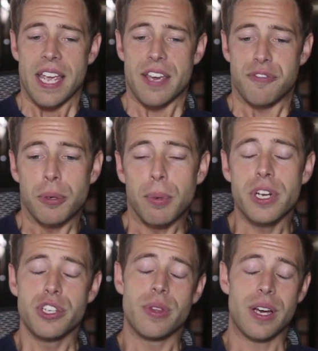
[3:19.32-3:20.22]
if you're
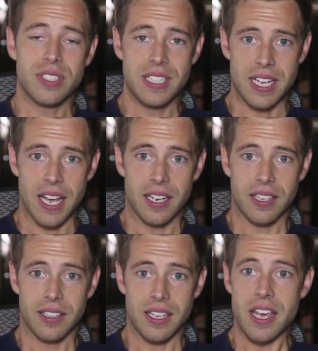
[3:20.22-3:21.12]
burning 2,000 a
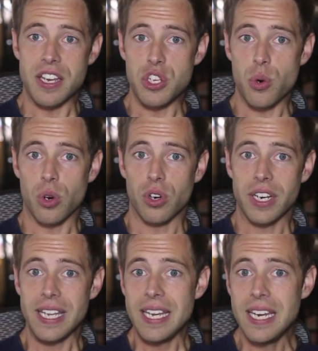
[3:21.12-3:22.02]
day, and
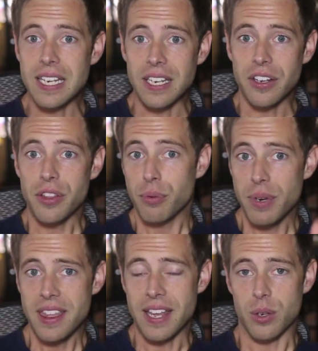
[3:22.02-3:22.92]
you're eating
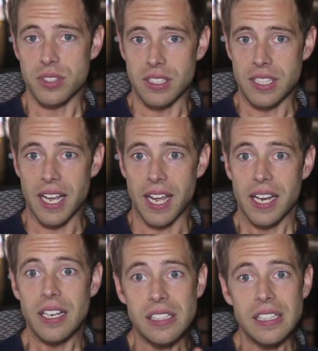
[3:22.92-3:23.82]
3,000 a
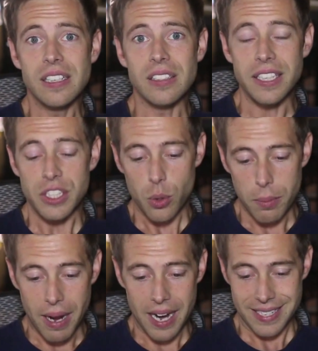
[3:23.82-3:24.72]
day, clearly
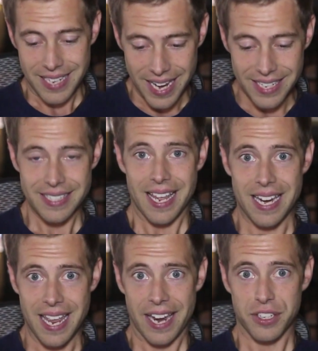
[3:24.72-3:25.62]
your body takes
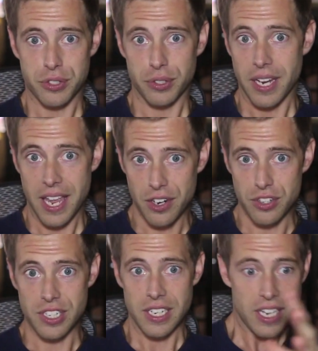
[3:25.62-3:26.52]
that extra
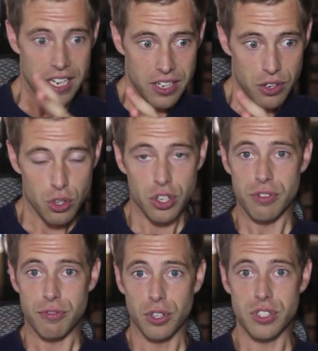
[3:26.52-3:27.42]
energy and
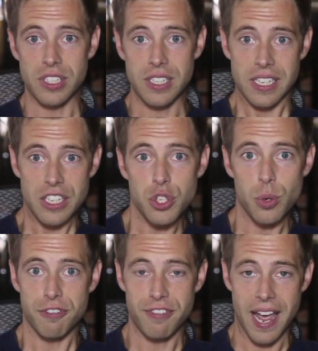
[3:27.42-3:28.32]
converts it
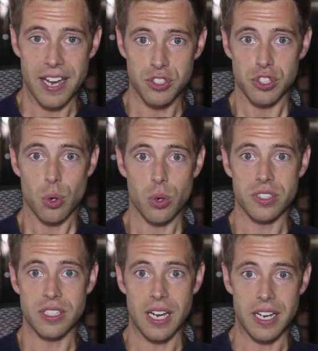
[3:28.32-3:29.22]
into a fat and
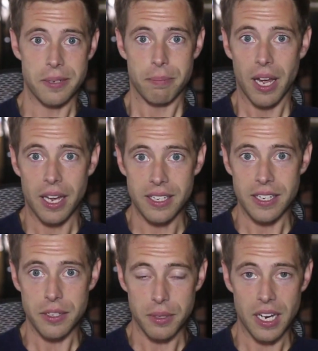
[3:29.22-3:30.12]
stores it on your butt,
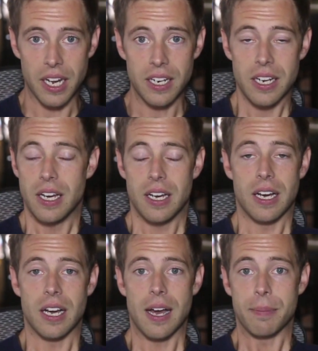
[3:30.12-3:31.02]
in your gut,
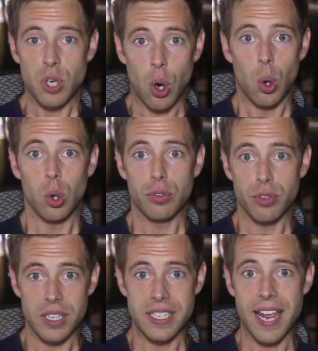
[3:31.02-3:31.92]
to hold
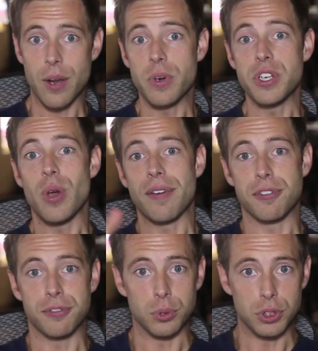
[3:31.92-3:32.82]
for a day when you have
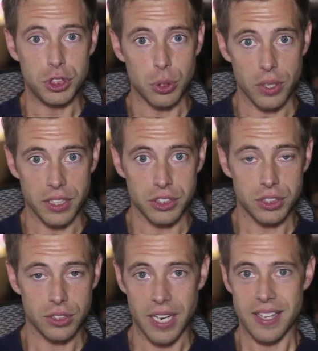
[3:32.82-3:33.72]
a food
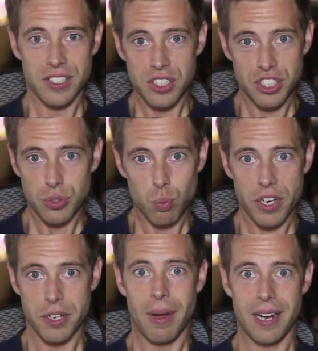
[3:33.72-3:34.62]
shortage. Okay, that's just
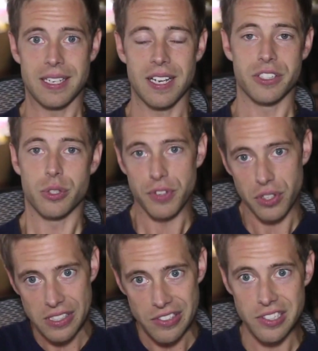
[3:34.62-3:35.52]
what your body does. So if
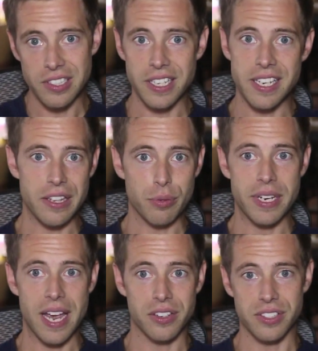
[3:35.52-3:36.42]
you're consistently eating
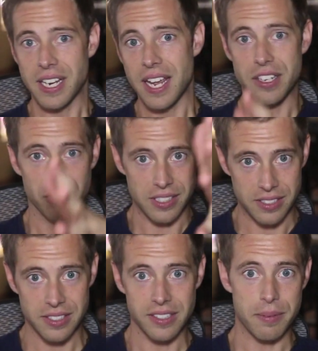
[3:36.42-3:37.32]
3 calories a day and you're
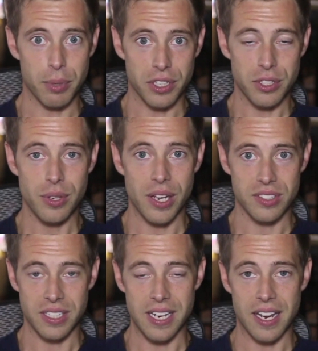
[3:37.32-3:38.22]
consistently burning
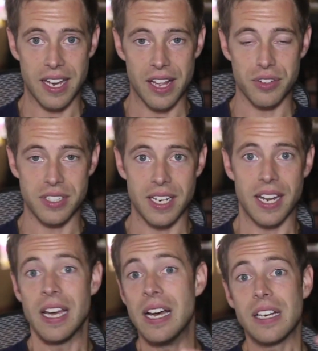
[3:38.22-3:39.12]
2,000 calories a
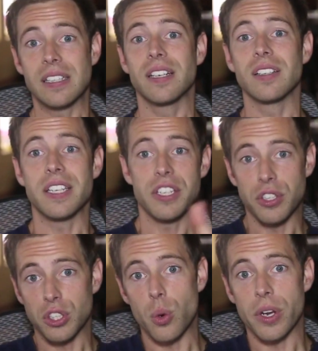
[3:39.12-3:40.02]
day, clearly
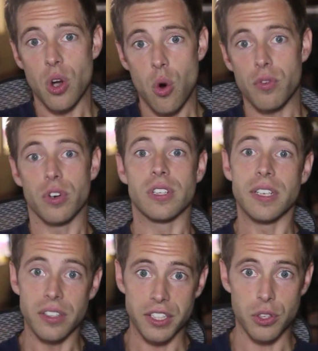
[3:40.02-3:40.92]
you're going over,
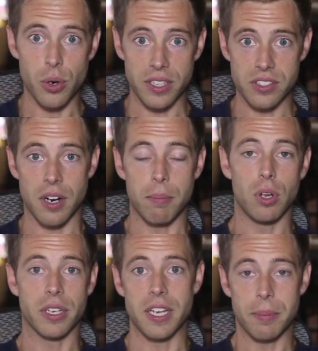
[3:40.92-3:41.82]
clearly you're going to start
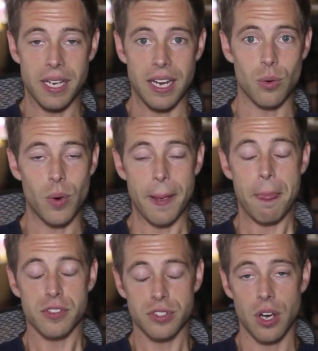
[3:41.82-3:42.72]
bulking up and gaining weight.
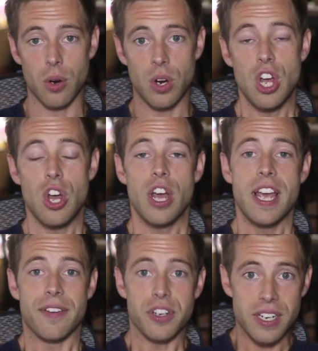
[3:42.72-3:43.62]
So
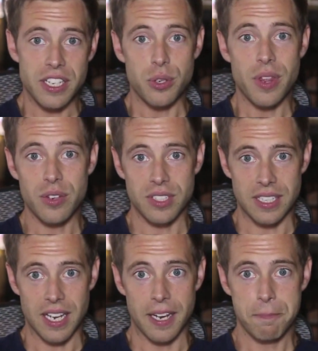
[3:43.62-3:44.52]
if you're eating 2,000 a
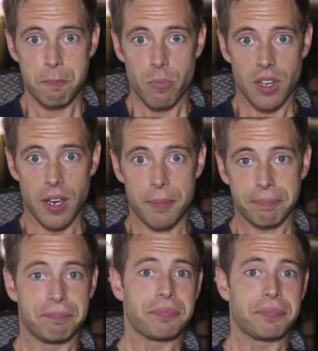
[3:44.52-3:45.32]
day, okay,